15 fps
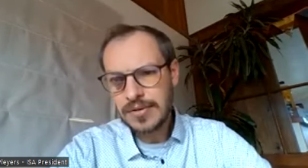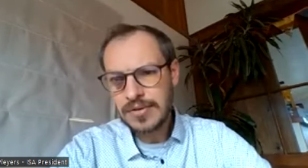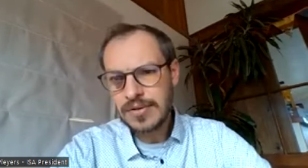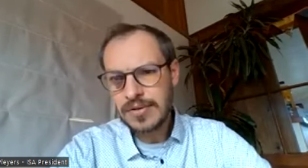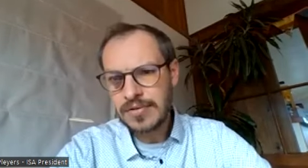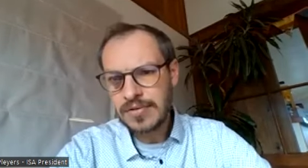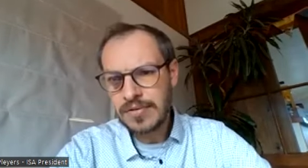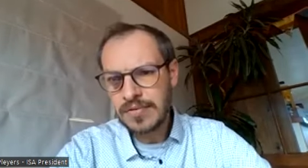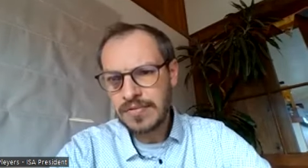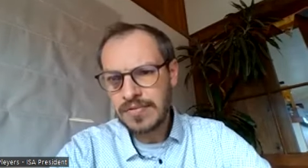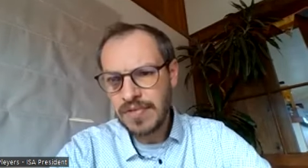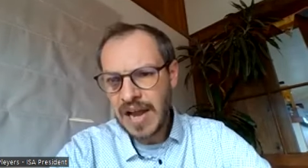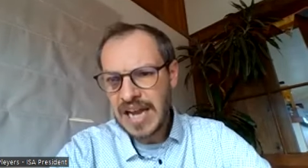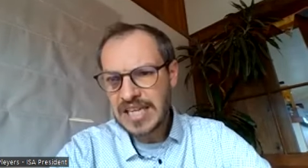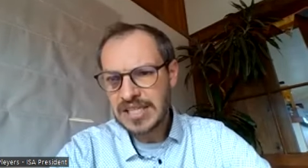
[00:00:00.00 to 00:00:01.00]
the
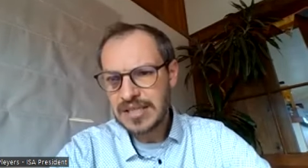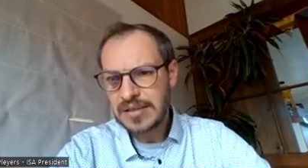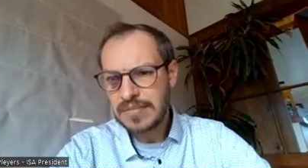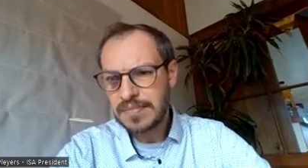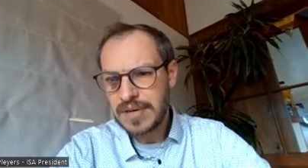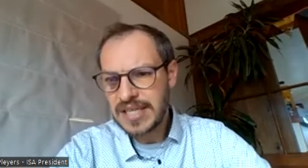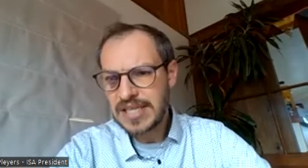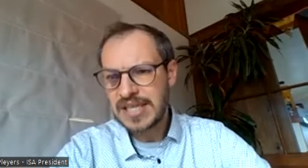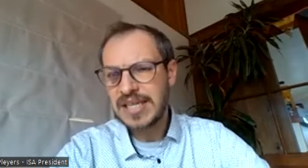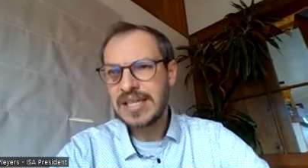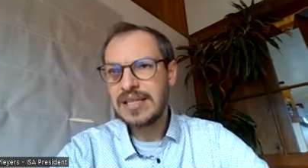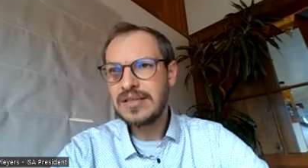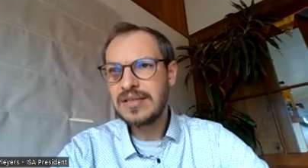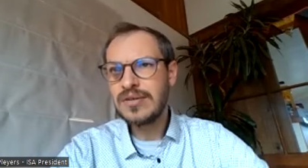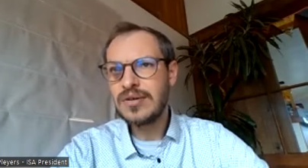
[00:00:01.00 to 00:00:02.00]
vice
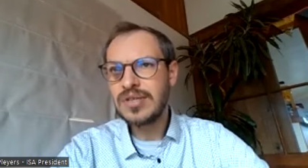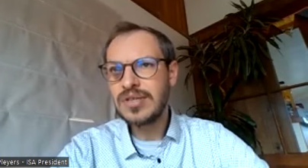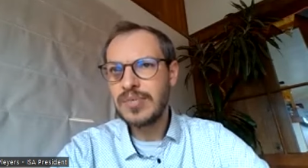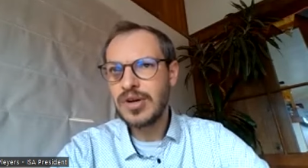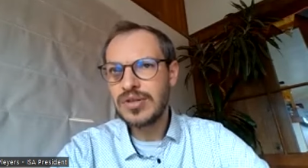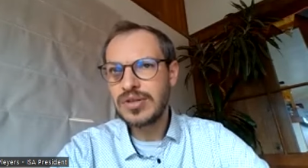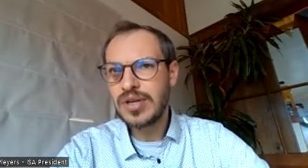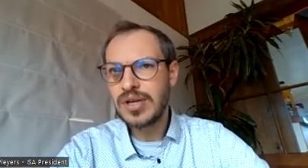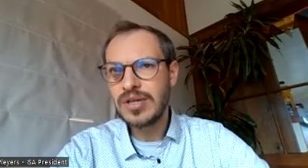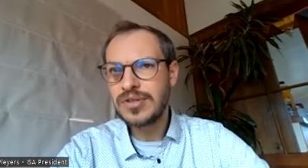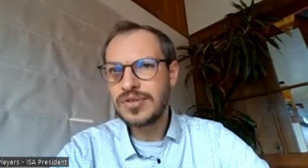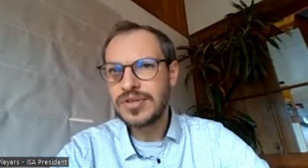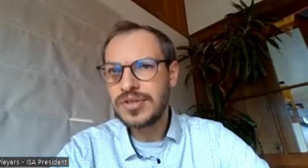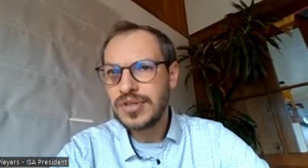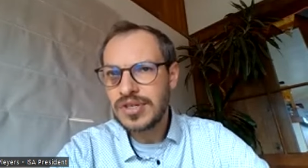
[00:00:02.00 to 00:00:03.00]
president talked about uh,
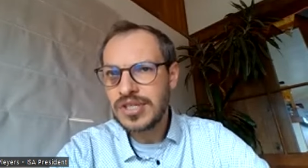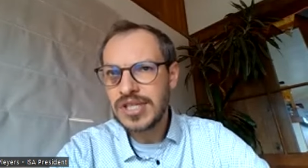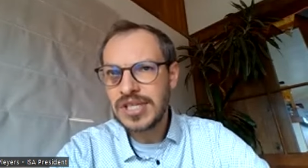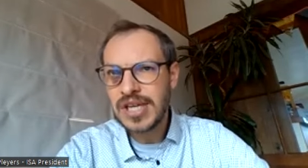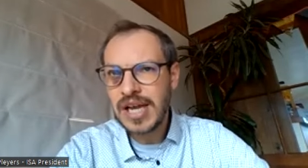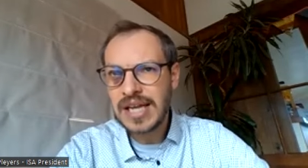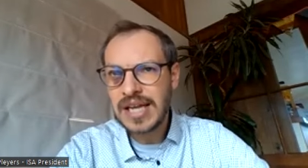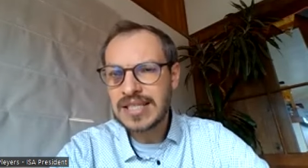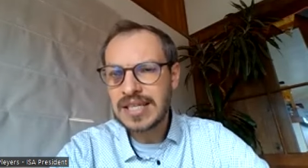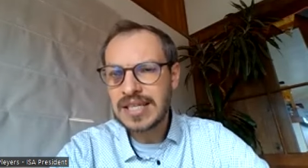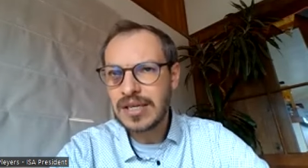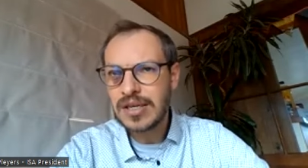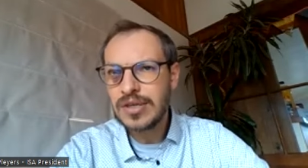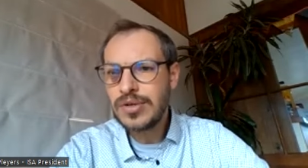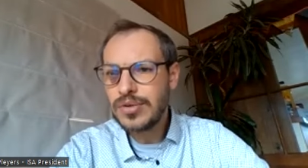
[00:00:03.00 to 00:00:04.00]
sociology as a
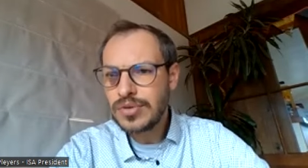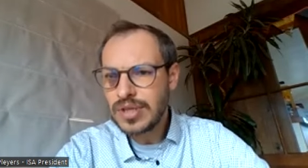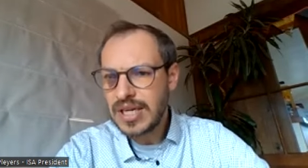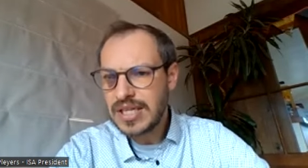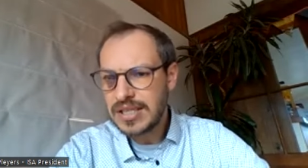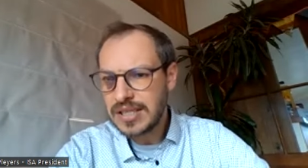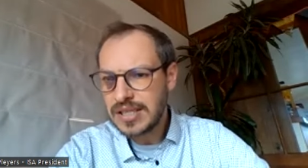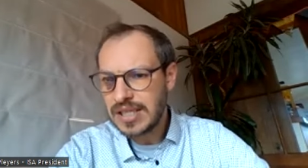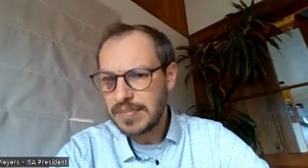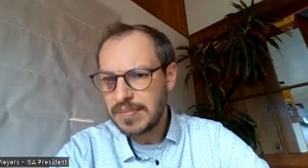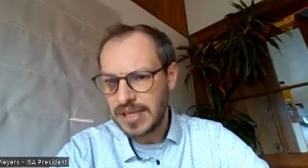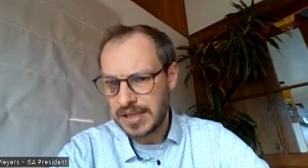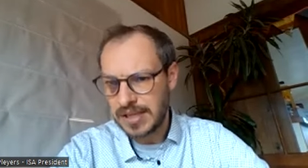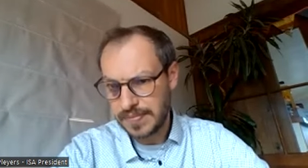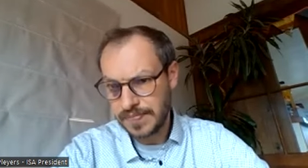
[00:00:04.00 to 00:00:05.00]
useless
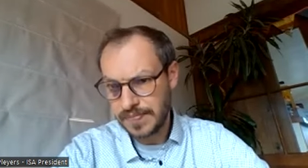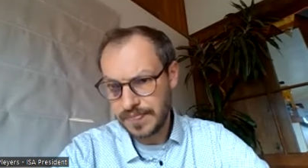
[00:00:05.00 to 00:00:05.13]
discipline,